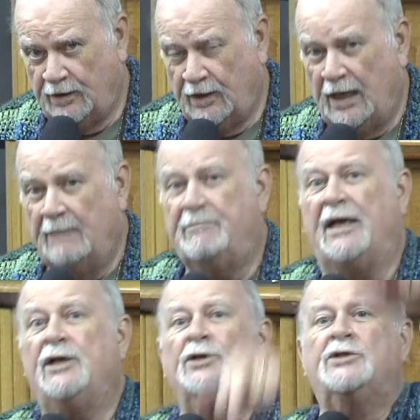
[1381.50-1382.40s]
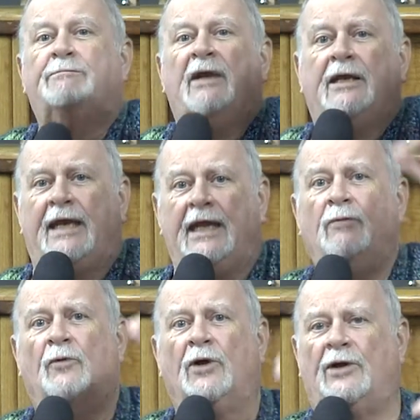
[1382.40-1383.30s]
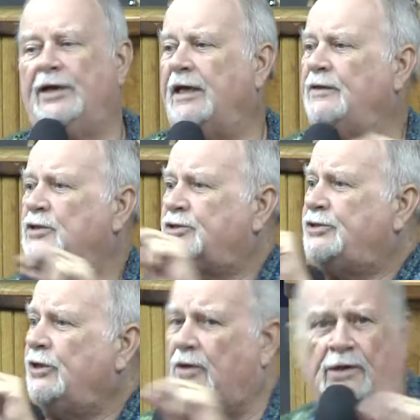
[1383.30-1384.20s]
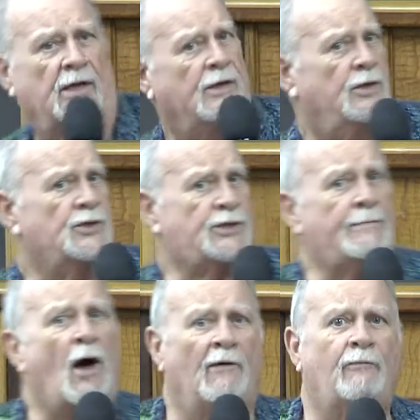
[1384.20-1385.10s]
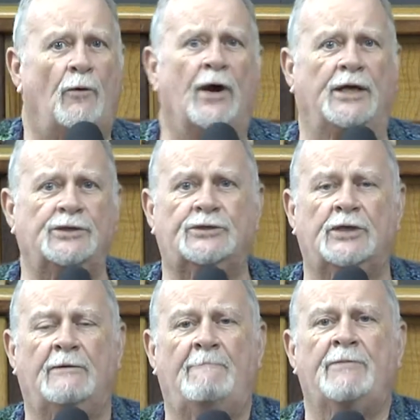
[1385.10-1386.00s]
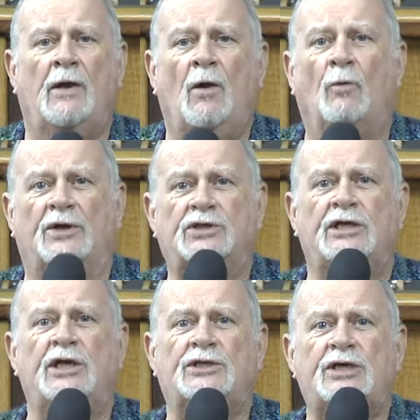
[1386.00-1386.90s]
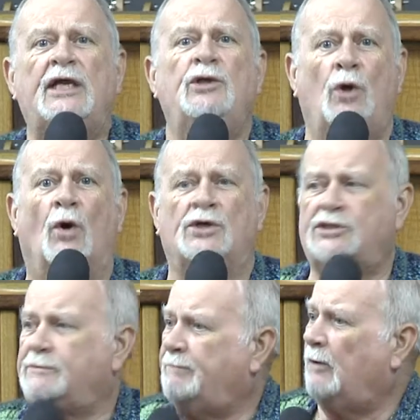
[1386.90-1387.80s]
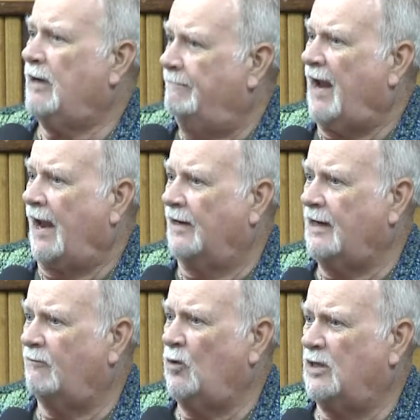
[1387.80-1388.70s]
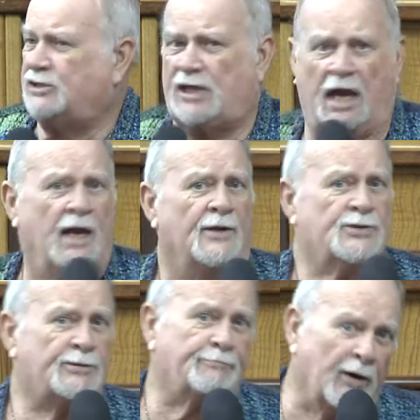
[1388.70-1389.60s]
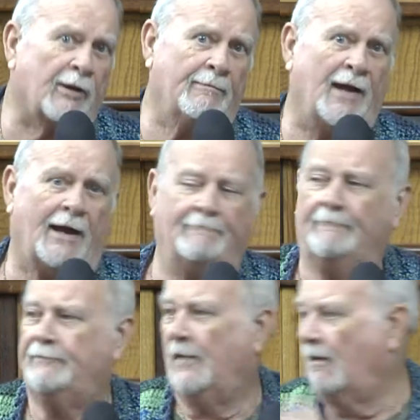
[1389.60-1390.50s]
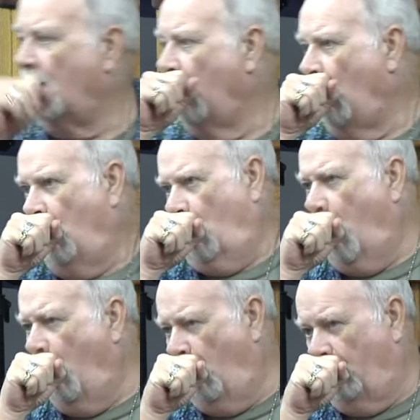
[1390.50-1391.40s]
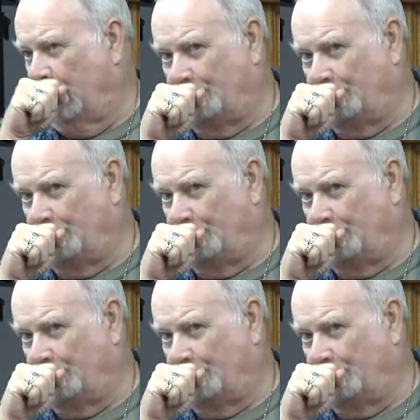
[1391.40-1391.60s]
through His word. But He'll speak inwardly in the still small voice, which is in your spirit man. Everyone say, spirit man.